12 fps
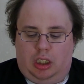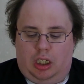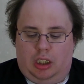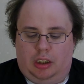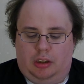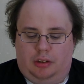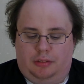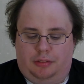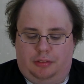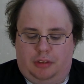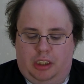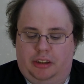are
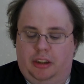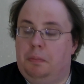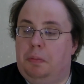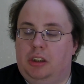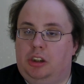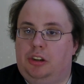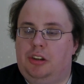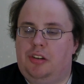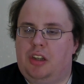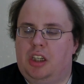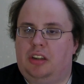regular punches,